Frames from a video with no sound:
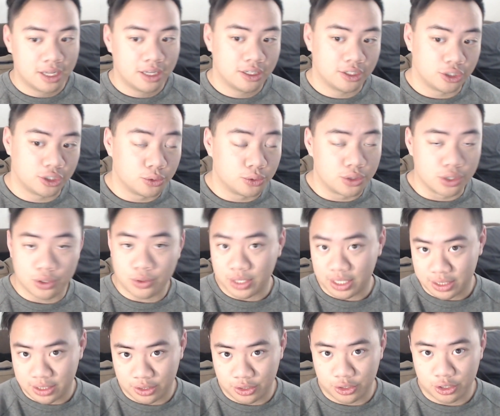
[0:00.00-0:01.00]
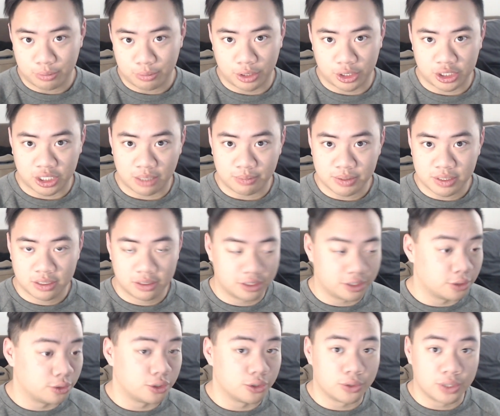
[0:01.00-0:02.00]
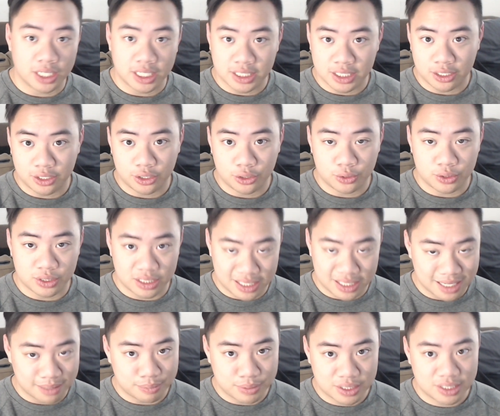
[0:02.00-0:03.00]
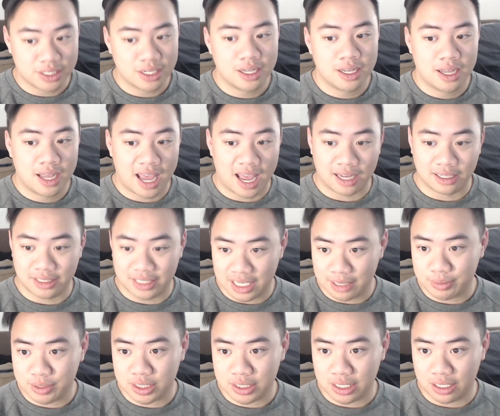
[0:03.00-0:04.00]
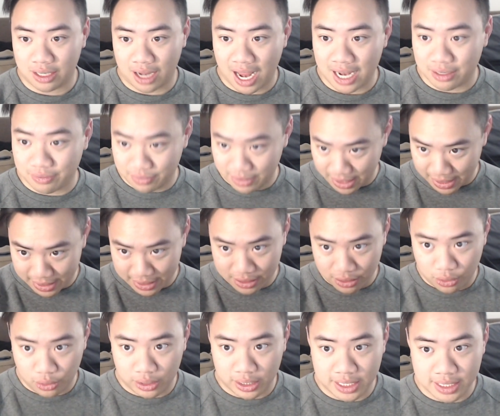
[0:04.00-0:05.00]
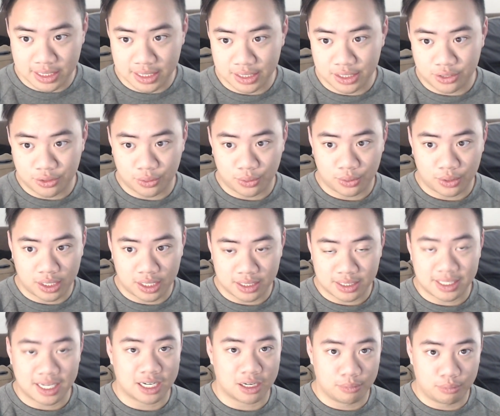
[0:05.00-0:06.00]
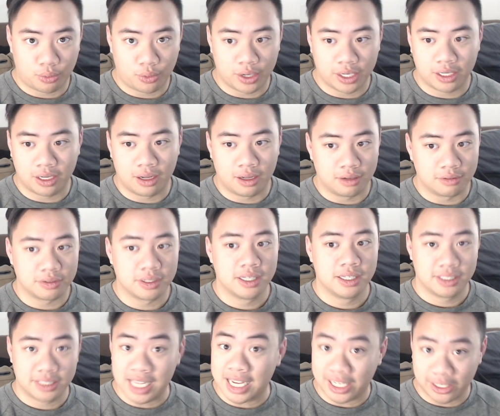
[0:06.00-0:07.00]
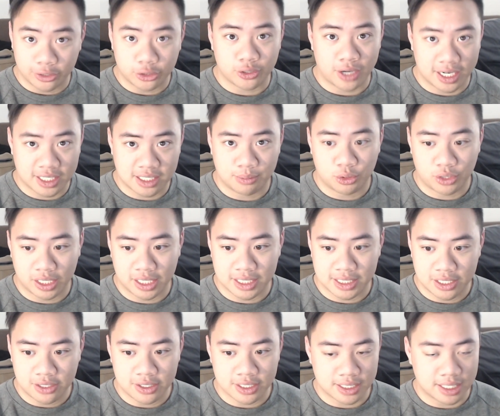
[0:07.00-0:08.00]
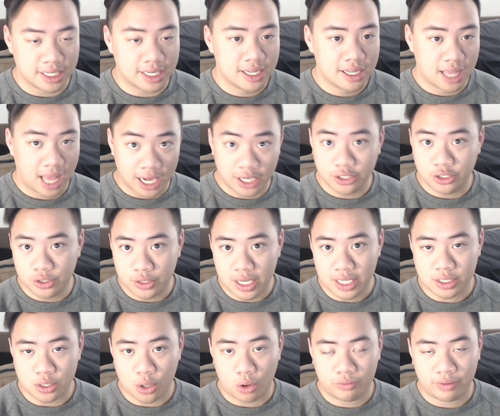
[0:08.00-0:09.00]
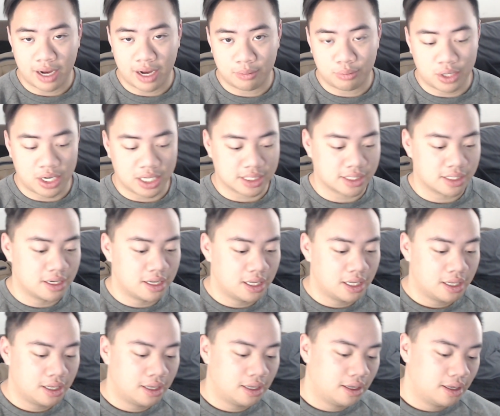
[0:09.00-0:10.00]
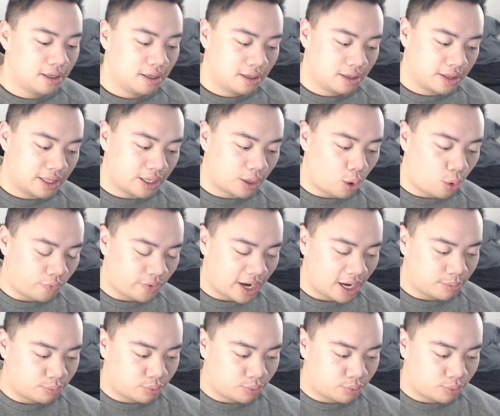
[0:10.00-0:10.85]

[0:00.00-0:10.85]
You do need to do your push-ups. You do need to use dips, and dips kind of like it leads into the second point of taking your tricep training seriously, and you do need to overhead press. The overhead